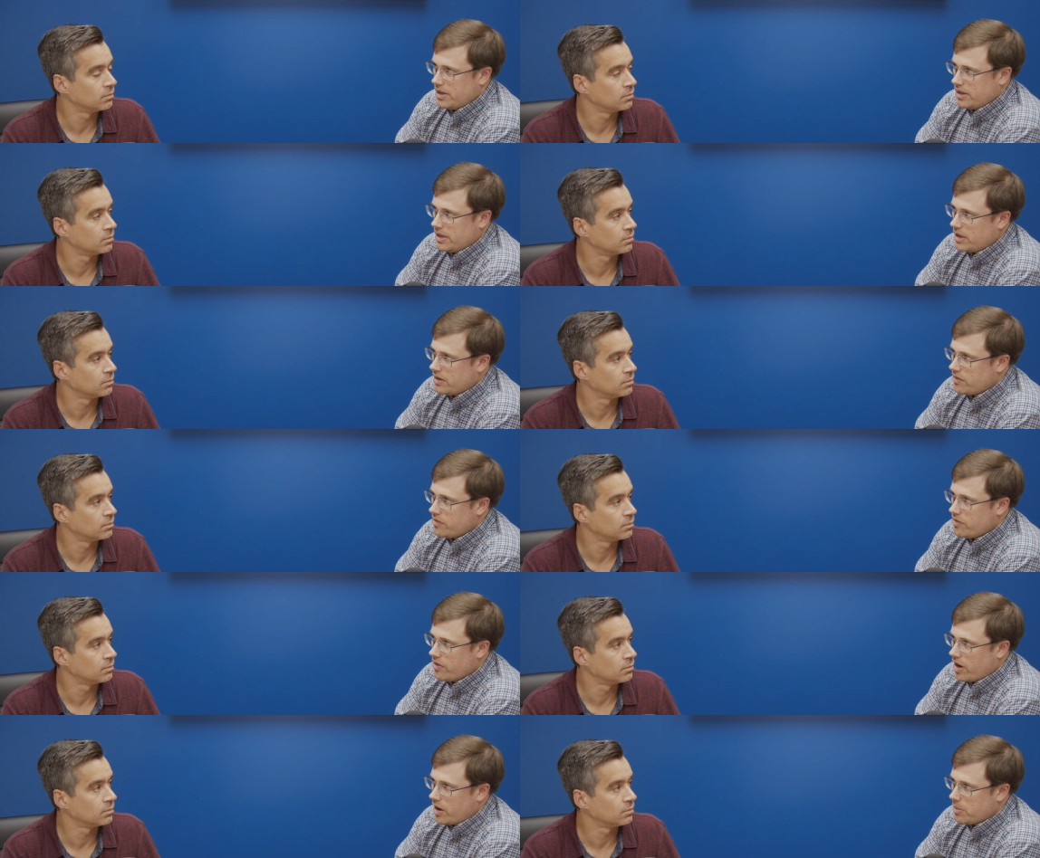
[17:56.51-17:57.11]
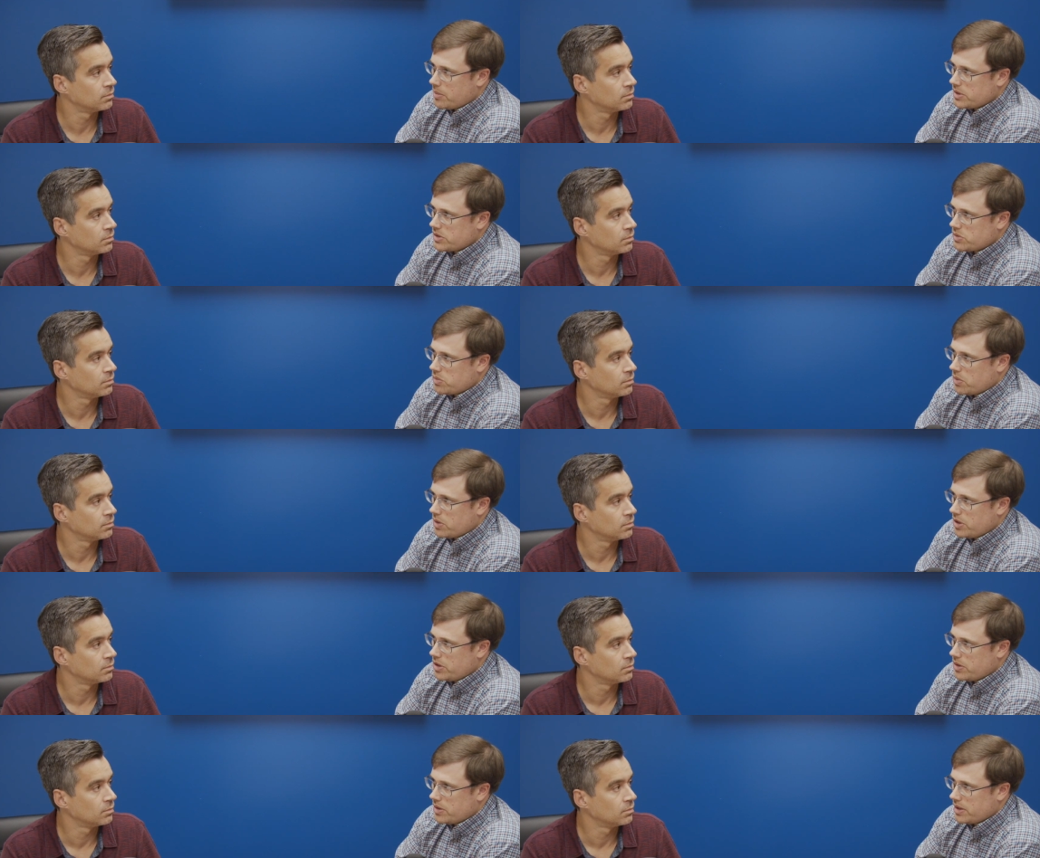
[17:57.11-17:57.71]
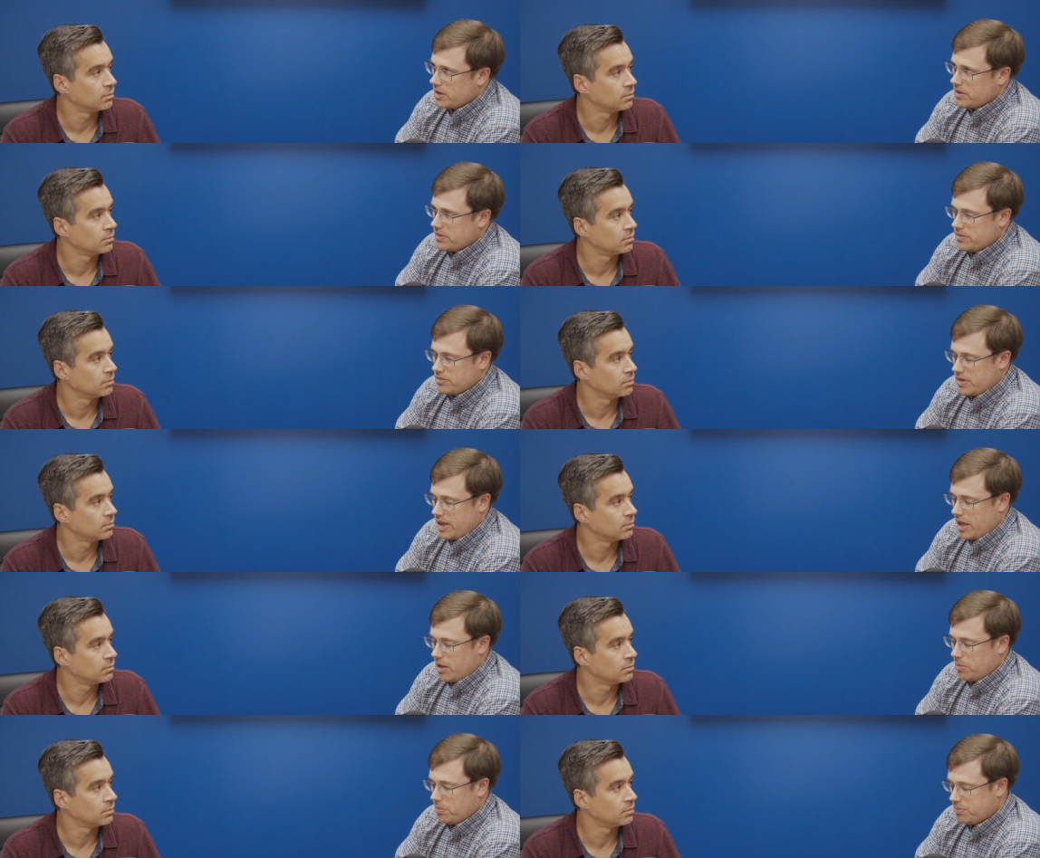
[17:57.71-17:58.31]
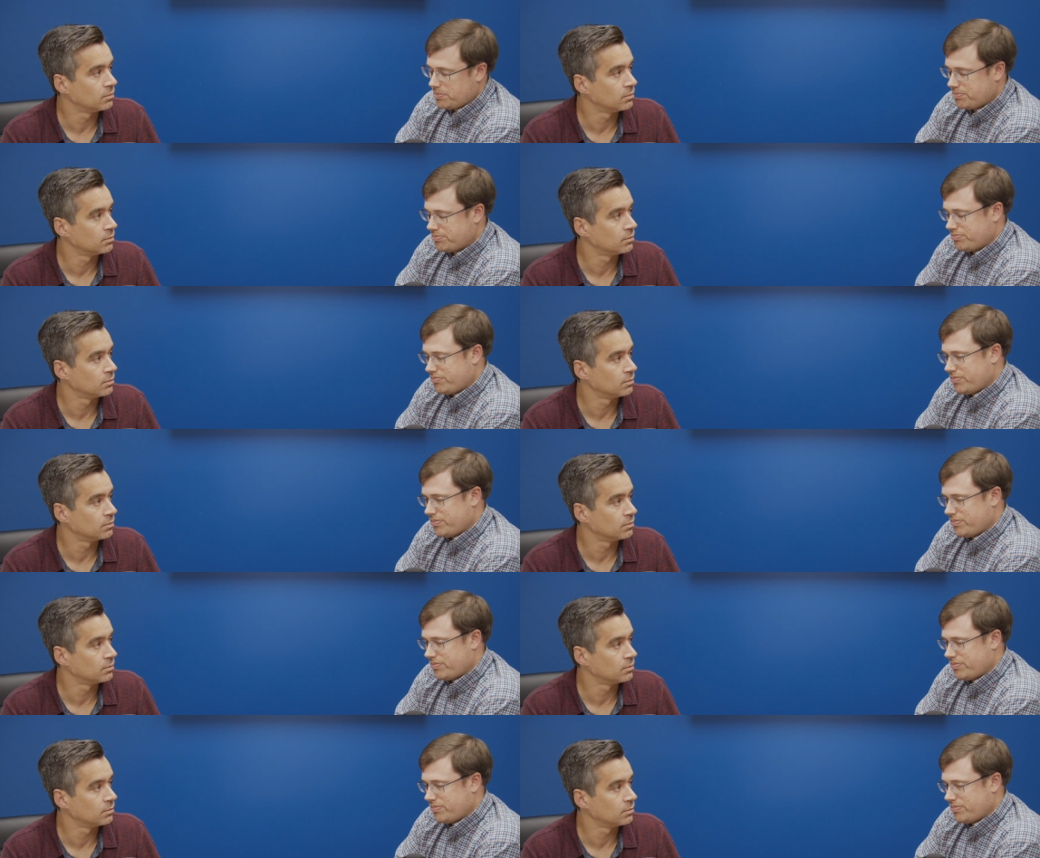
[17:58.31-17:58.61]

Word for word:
Speaker 1: a lot of environments where you can help